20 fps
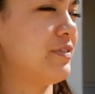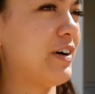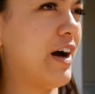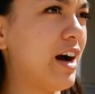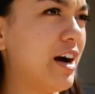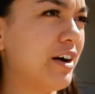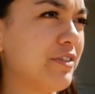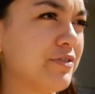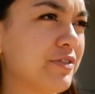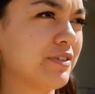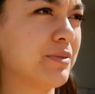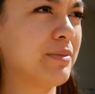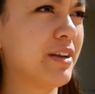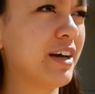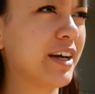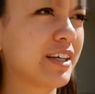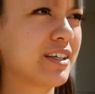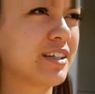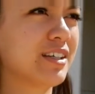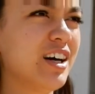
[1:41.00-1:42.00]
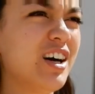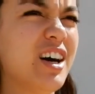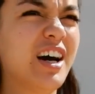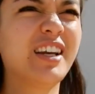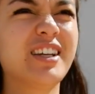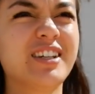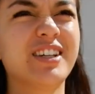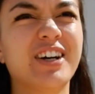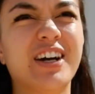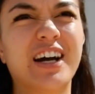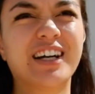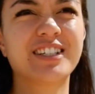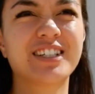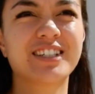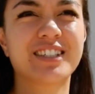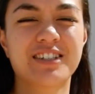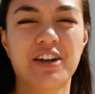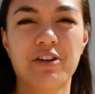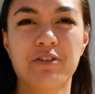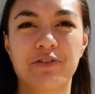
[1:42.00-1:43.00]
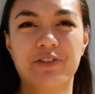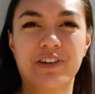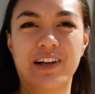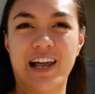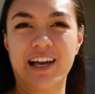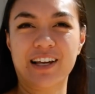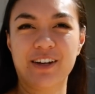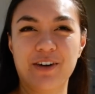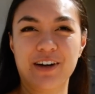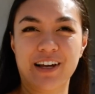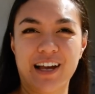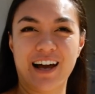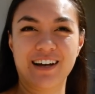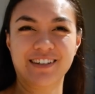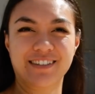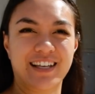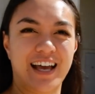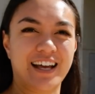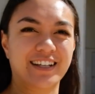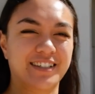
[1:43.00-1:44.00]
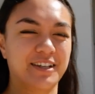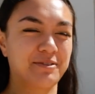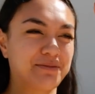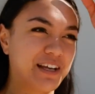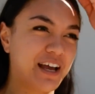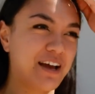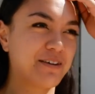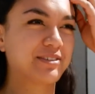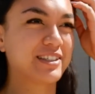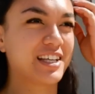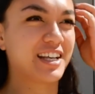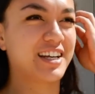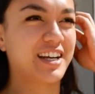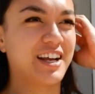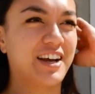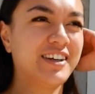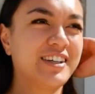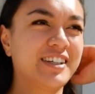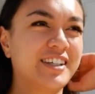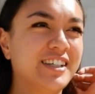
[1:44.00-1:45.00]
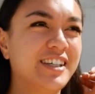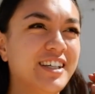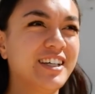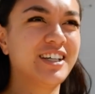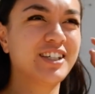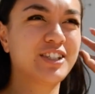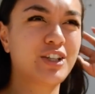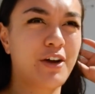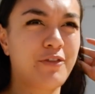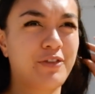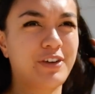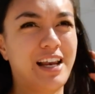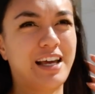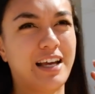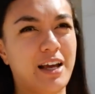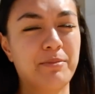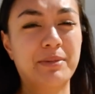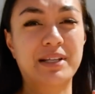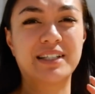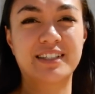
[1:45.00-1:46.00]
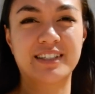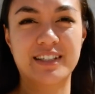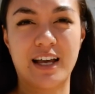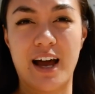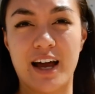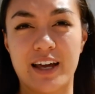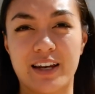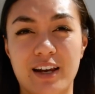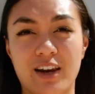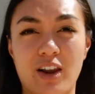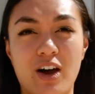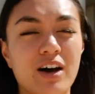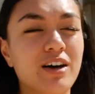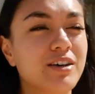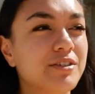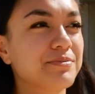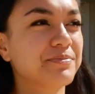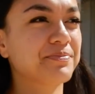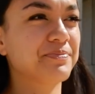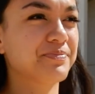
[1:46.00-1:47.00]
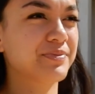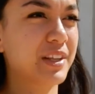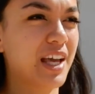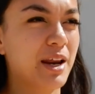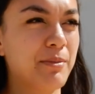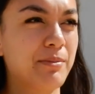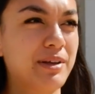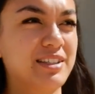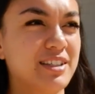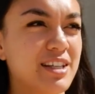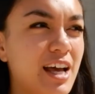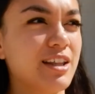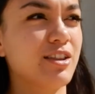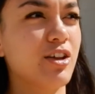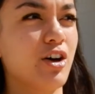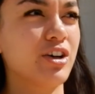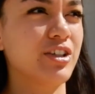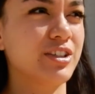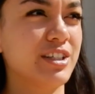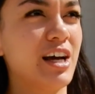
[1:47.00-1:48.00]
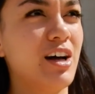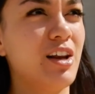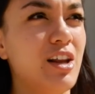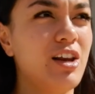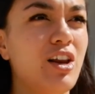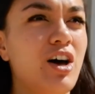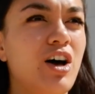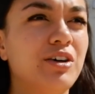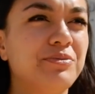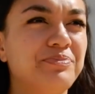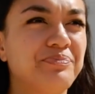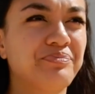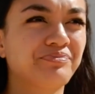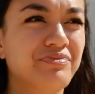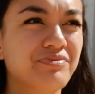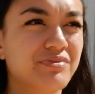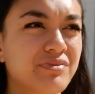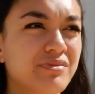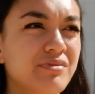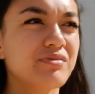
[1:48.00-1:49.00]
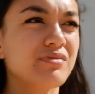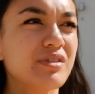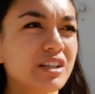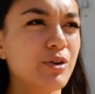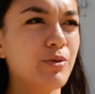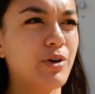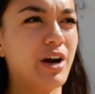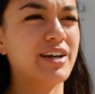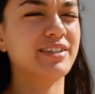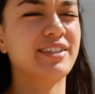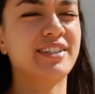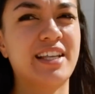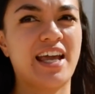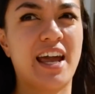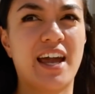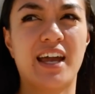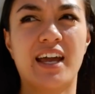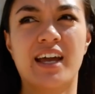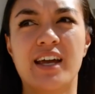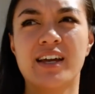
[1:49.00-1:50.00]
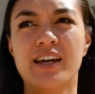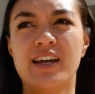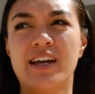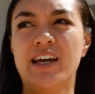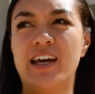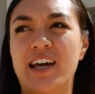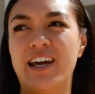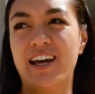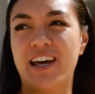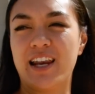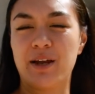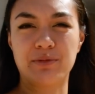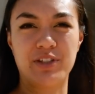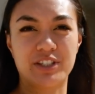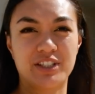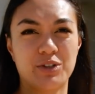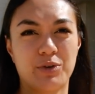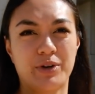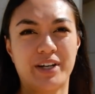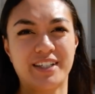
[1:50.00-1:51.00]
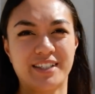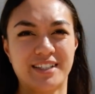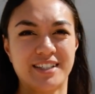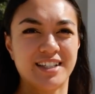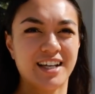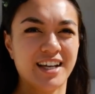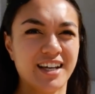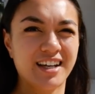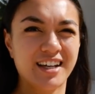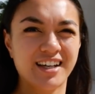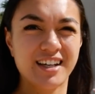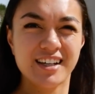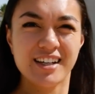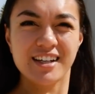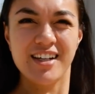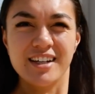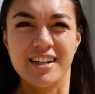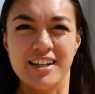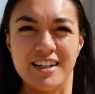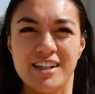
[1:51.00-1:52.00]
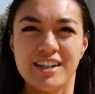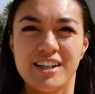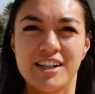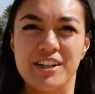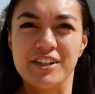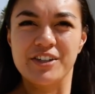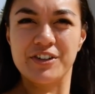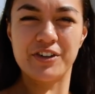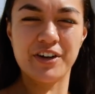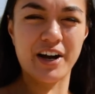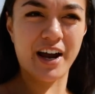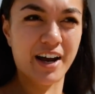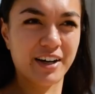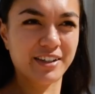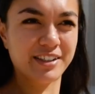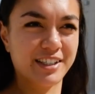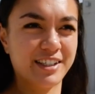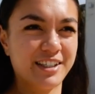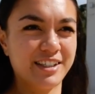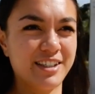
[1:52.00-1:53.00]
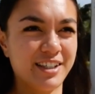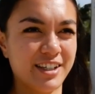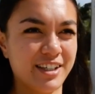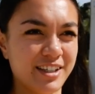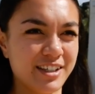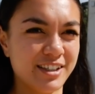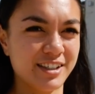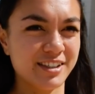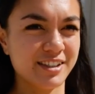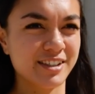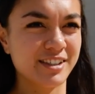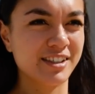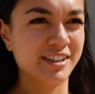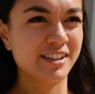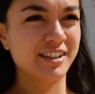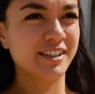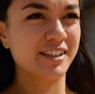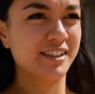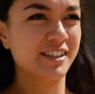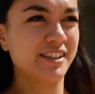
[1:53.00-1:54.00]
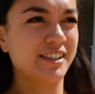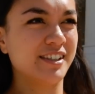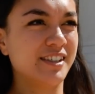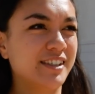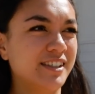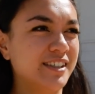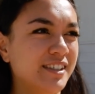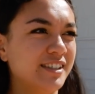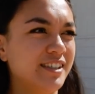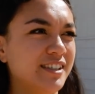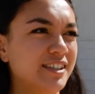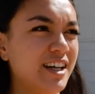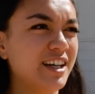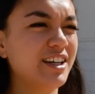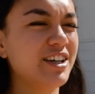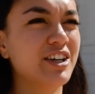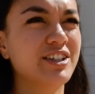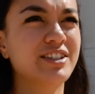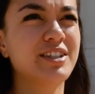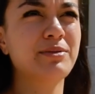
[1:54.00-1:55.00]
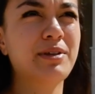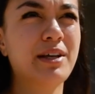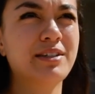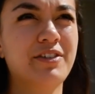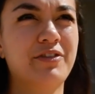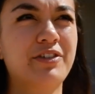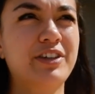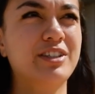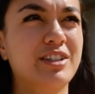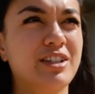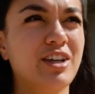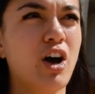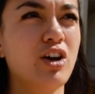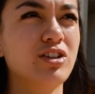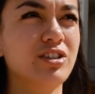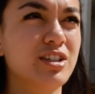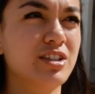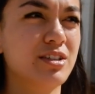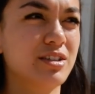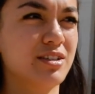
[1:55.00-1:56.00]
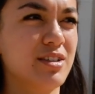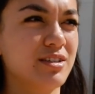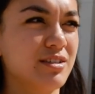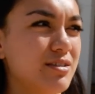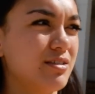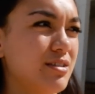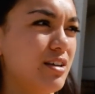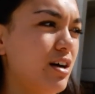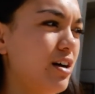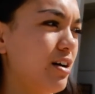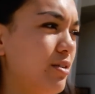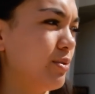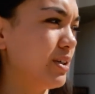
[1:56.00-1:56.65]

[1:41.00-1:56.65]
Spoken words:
far from, like, oh, I don't know, I just don't feel like going outside sometimes, I don't know. So I feel like I'm inside a lot, and I'm inside the hotel a lot where I stay, and I'm just always crowded. I don't know, sometimes it feels claustrophobic.